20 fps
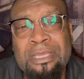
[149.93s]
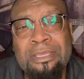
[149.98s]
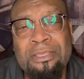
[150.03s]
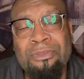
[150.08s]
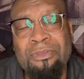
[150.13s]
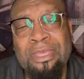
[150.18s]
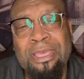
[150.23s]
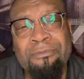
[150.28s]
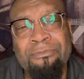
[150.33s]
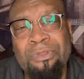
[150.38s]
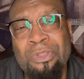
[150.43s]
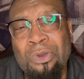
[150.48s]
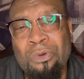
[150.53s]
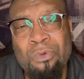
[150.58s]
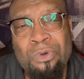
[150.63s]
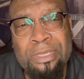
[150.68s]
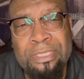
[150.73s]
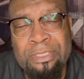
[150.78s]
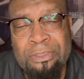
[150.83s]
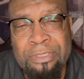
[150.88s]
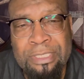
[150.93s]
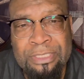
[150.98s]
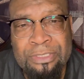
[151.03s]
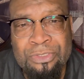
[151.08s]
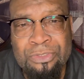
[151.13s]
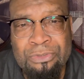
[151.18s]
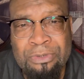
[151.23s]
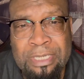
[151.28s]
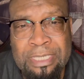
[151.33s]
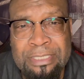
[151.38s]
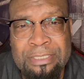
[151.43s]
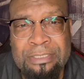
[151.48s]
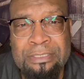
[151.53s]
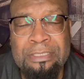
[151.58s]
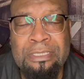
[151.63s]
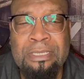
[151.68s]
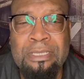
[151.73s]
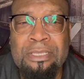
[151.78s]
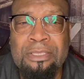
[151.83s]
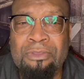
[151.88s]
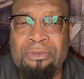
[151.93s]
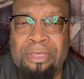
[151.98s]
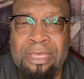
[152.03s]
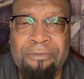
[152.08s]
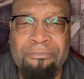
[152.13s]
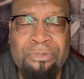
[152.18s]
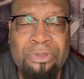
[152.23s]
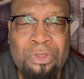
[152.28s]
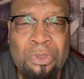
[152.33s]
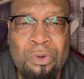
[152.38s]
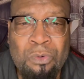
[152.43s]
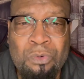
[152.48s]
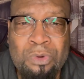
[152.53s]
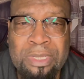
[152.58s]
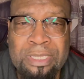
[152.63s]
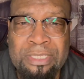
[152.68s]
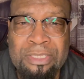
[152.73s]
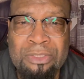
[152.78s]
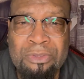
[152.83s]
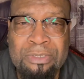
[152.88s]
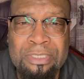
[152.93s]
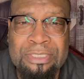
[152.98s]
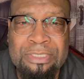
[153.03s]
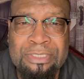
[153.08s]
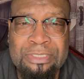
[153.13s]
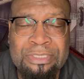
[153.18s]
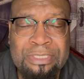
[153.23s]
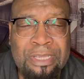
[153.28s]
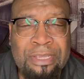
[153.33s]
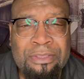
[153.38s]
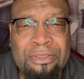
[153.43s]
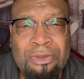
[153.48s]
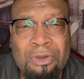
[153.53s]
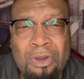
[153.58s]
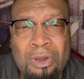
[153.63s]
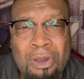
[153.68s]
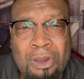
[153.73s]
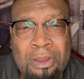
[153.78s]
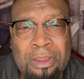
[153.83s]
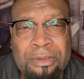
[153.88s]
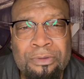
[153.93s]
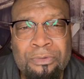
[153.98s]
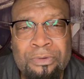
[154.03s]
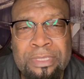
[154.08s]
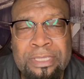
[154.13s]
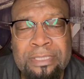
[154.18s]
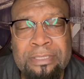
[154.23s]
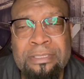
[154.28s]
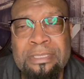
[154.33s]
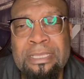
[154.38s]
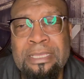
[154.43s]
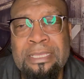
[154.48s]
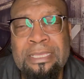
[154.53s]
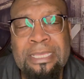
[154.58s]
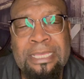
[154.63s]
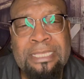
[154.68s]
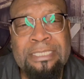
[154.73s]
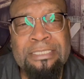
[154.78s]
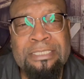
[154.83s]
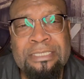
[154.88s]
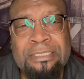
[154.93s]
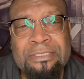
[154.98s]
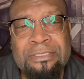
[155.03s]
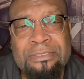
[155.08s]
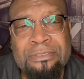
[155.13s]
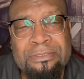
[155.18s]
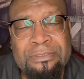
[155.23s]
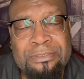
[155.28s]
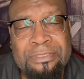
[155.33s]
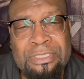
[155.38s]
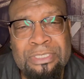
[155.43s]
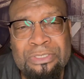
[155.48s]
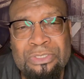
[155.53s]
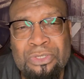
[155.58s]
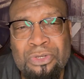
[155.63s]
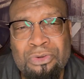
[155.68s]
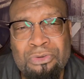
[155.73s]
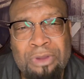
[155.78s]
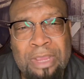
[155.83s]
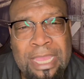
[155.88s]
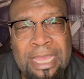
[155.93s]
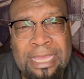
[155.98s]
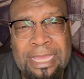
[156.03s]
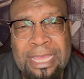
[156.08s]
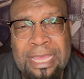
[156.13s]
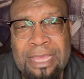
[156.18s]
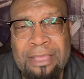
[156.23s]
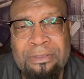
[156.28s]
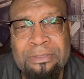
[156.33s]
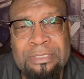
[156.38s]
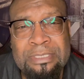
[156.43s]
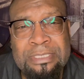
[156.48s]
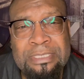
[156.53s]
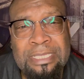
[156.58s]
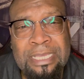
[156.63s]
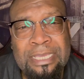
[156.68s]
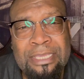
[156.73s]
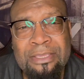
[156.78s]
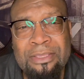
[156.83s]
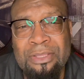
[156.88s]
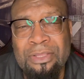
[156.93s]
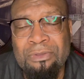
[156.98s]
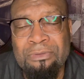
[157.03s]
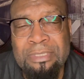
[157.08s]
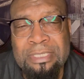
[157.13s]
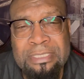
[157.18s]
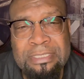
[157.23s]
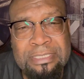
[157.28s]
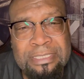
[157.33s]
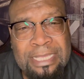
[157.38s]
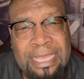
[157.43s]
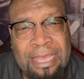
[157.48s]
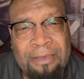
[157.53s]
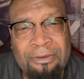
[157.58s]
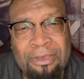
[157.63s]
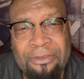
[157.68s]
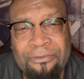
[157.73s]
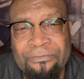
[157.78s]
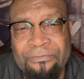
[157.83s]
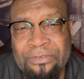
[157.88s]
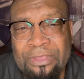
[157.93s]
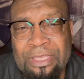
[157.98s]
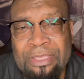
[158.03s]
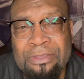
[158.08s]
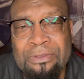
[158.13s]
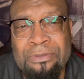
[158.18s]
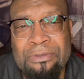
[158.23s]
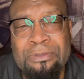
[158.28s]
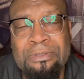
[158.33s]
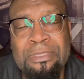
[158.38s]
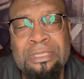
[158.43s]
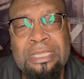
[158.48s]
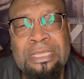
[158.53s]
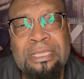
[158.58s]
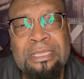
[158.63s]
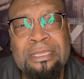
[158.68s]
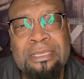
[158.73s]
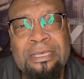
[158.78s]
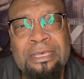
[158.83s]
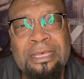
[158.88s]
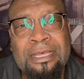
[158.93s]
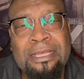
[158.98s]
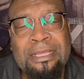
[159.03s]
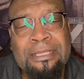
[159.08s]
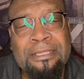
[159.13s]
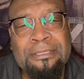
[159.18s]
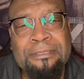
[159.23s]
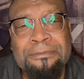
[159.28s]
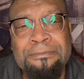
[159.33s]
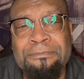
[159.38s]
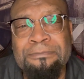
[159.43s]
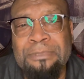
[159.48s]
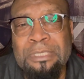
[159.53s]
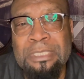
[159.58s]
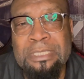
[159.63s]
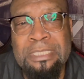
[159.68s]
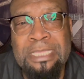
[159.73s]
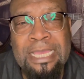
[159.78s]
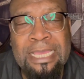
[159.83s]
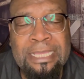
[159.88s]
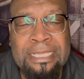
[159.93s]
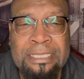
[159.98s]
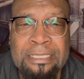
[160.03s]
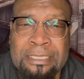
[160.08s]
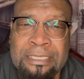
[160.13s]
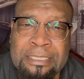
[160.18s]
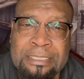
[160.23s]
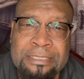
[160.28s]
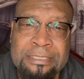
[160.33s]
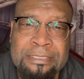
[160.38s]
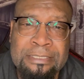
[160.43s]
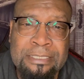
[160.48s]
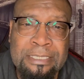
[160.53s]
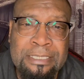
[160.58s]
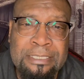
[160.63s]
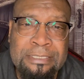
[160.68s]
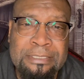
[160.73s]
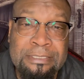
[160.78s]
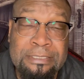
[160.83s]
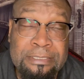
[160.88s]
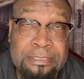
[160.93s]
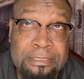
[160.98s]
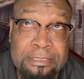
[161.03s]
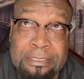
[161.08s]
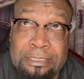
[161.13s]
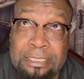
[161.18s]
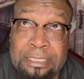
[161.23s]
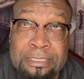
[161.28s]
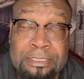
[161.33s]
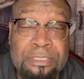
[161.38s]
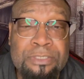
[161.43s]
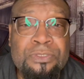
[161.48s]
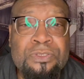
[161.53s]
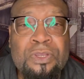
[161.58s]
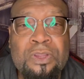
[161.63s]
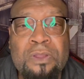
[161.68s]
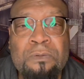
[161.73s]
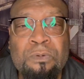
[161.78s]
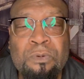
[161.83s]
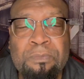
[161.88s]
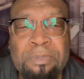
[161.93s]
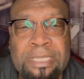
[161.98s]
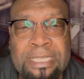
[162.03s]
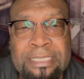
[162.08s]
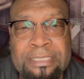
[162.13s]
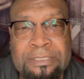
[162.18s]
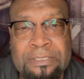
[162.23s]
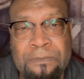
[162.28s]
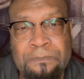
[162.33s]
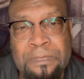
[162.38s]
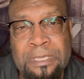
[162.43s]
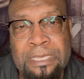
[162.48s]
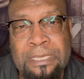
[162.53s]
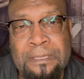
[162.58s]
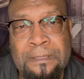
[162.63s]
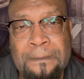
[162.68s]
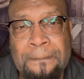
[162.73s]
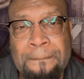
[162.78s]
You have no one you can trust. You have no one you can share your heart with and just just cry out and say, you know, this is how I feel. Um, that it's it's a terrible place to be